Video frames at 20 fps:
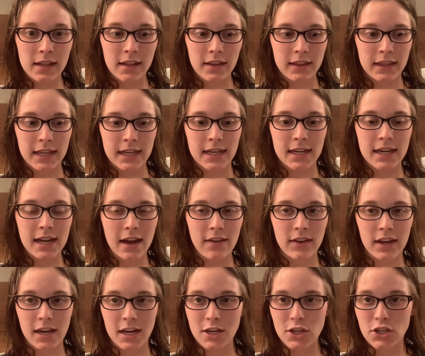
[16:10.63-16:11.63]
they didn't have
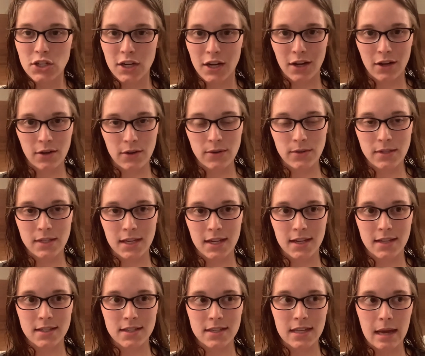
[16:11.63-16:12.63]
any shows
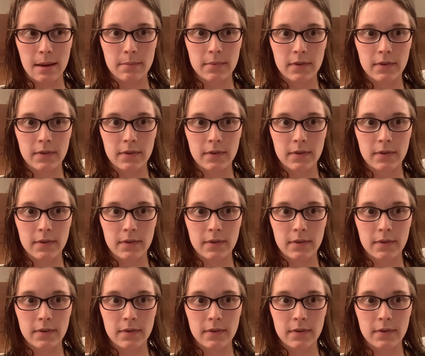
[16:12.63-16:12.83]
except